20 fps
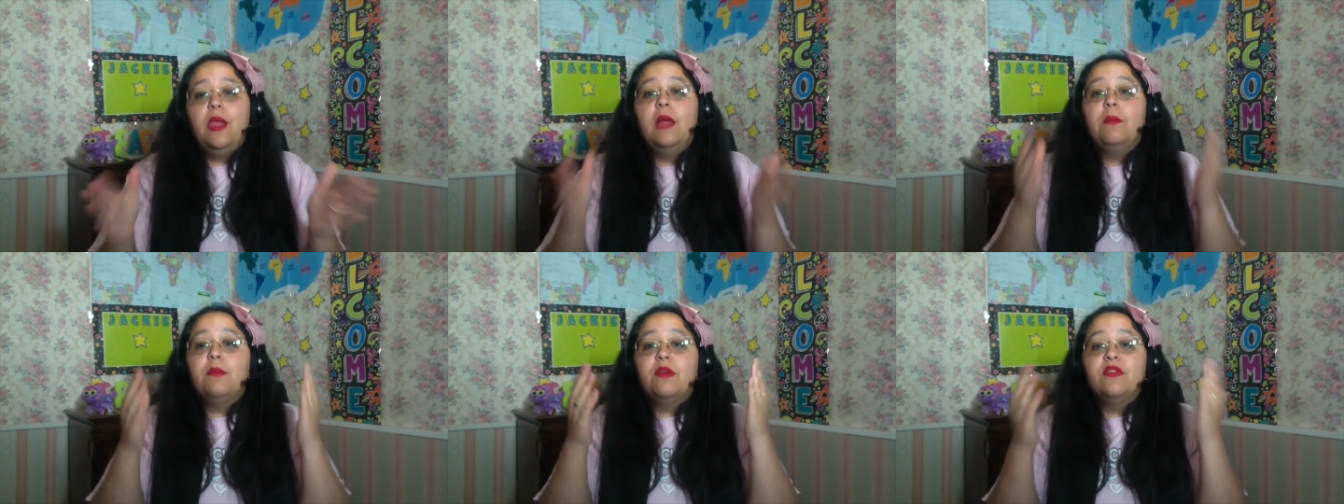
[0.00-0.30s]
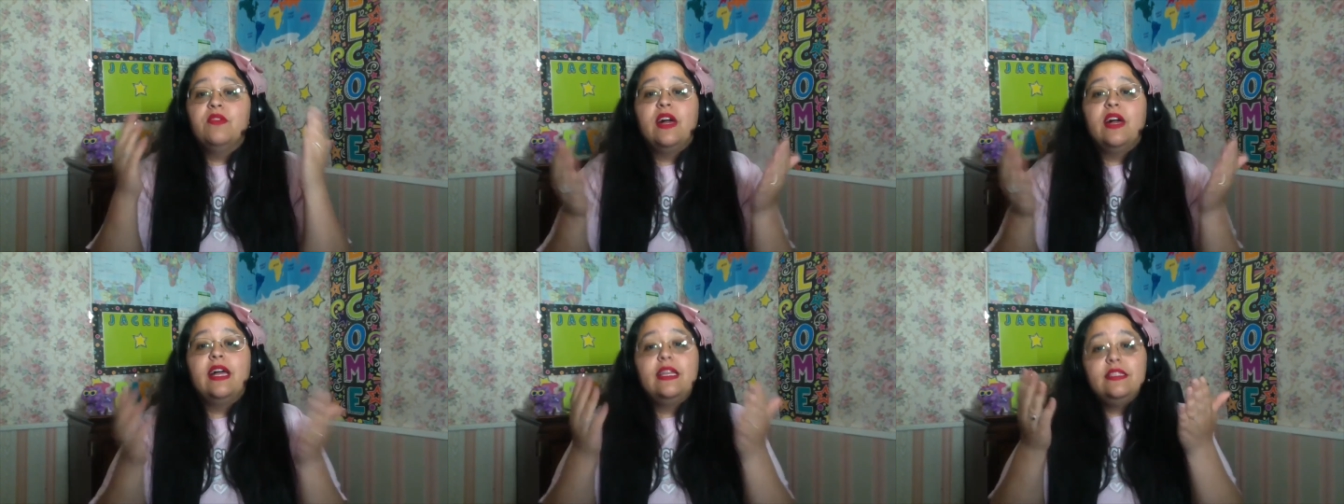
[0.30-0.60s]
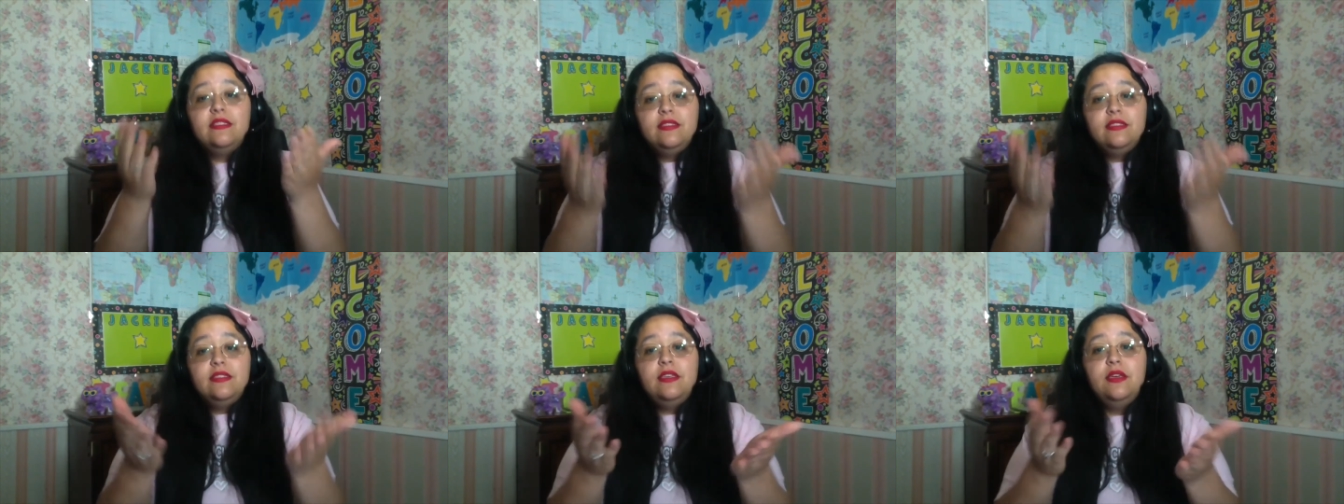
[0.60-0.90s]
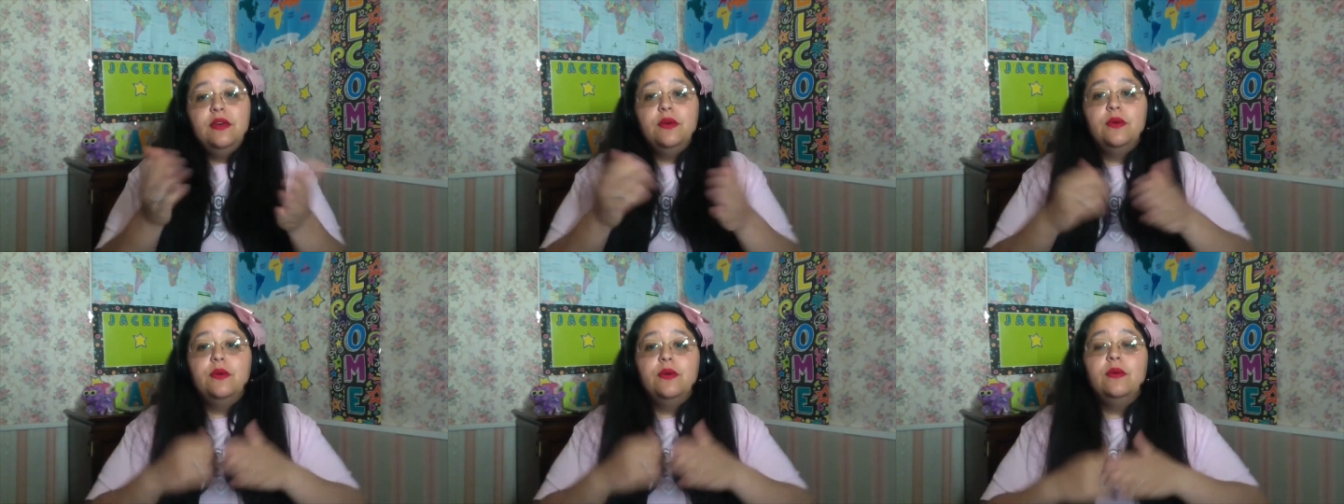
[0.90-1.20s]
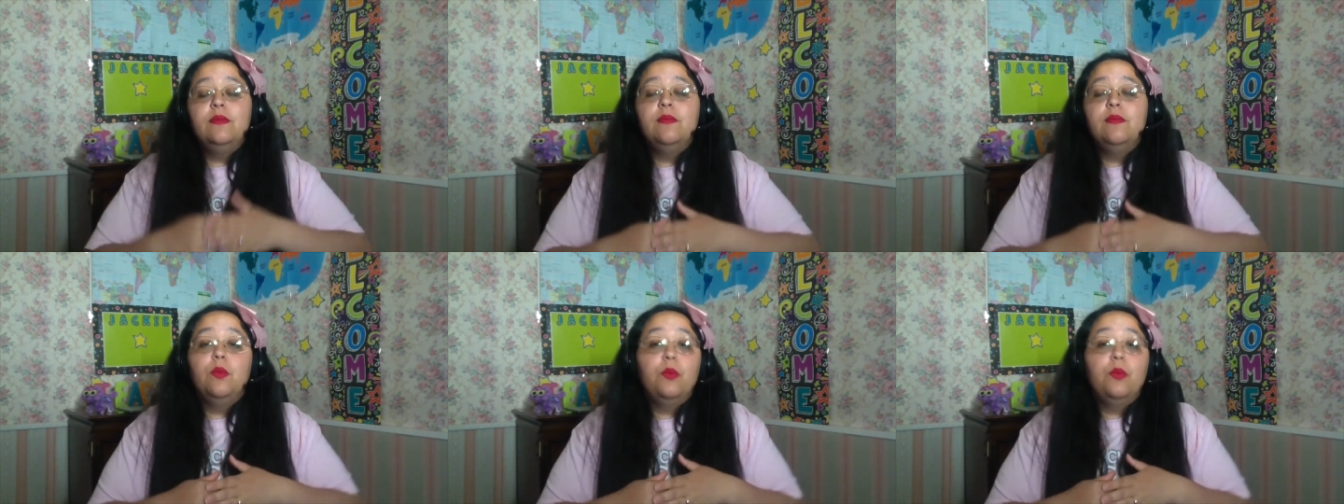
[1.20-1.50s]
provides you
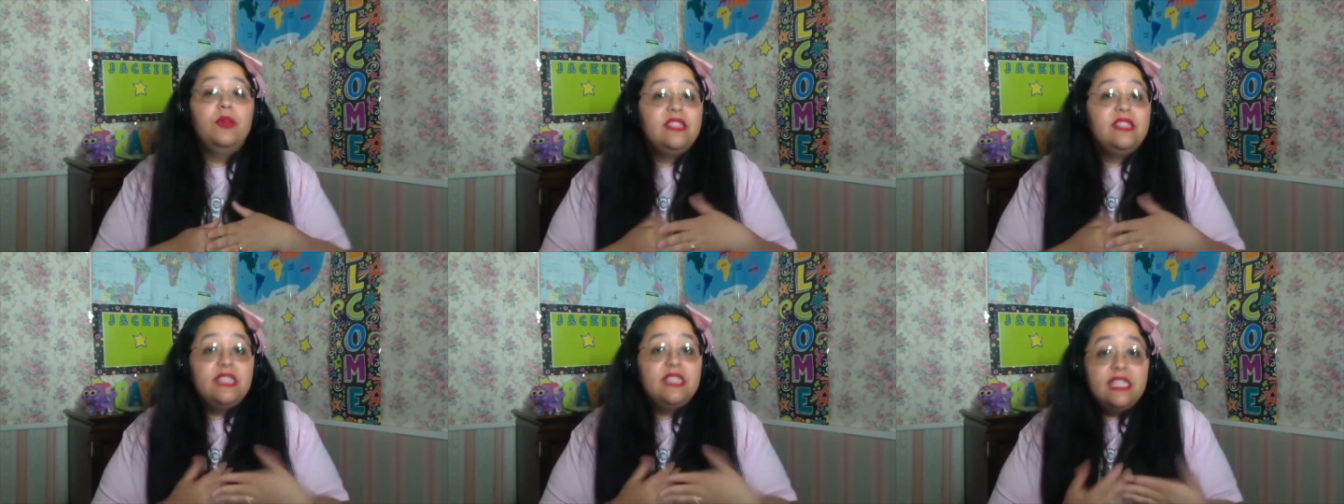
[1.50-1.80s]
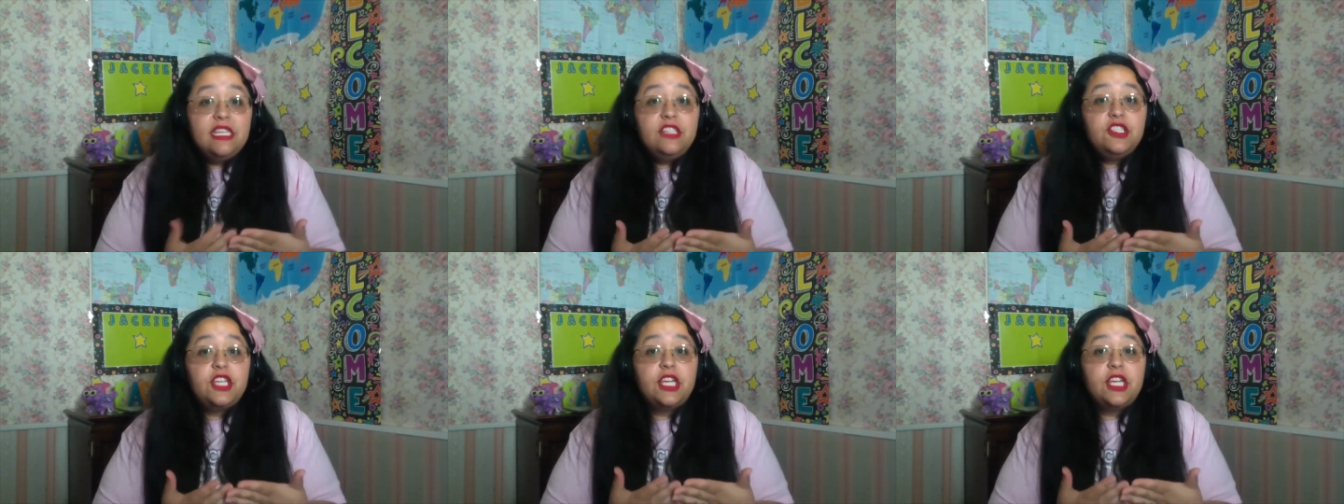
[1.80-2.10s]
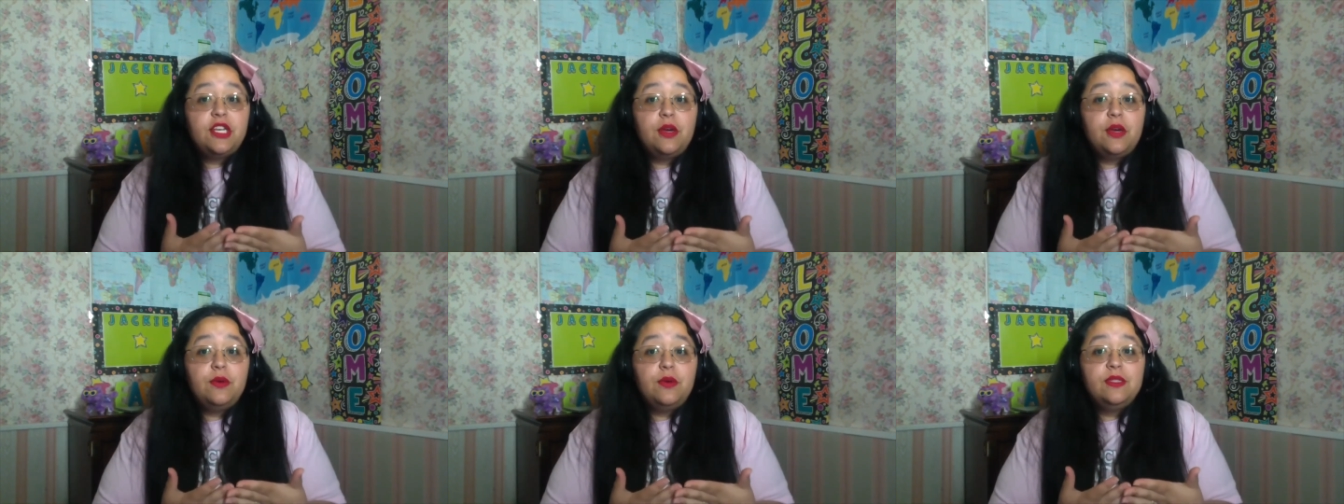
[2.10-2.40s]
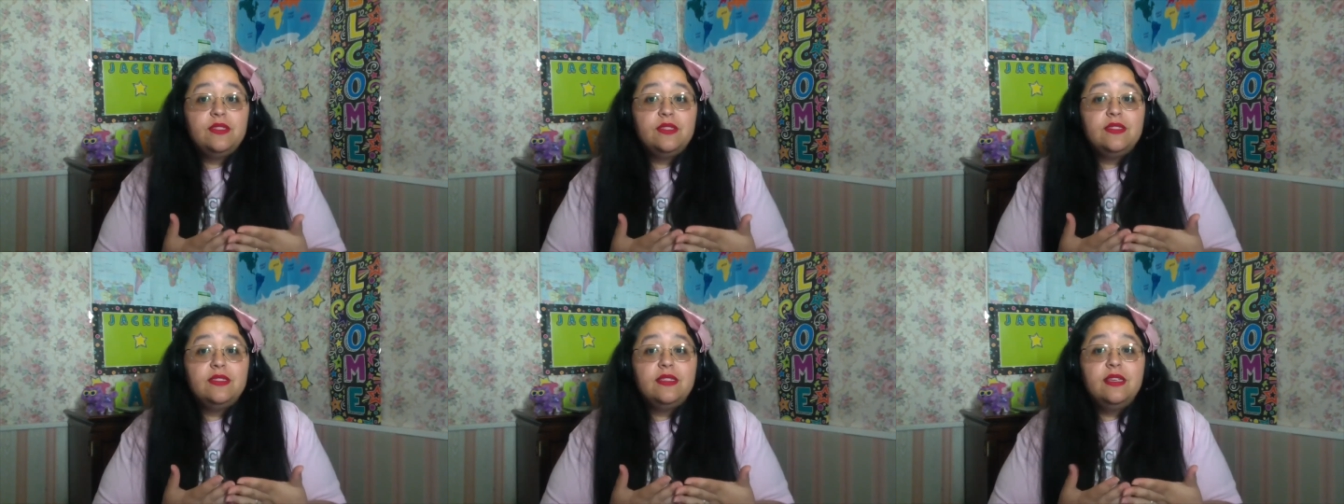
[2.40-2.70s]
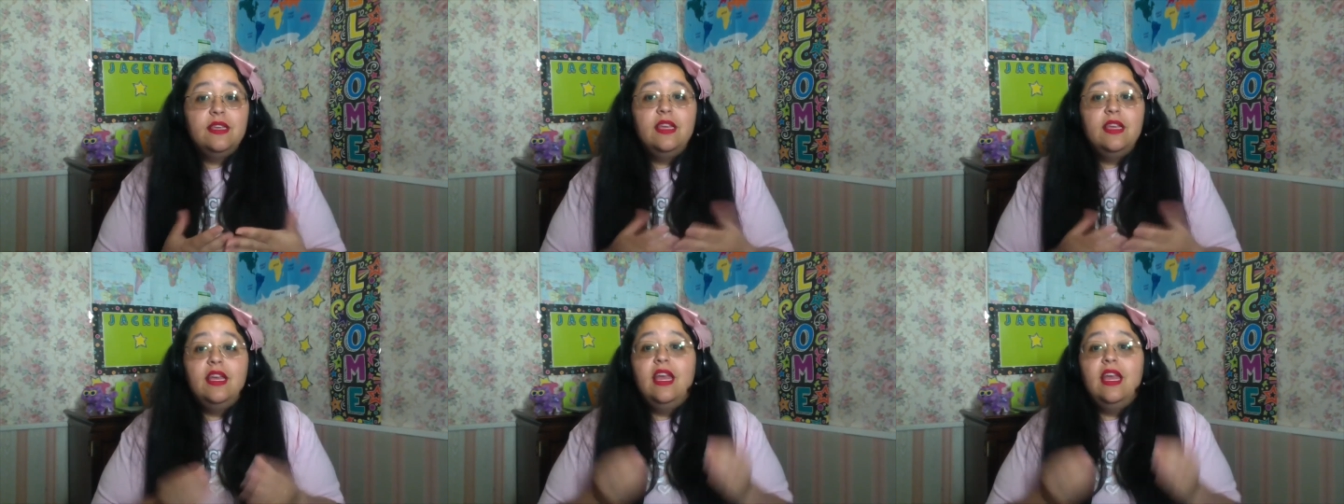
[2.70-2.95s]
with teaching notes.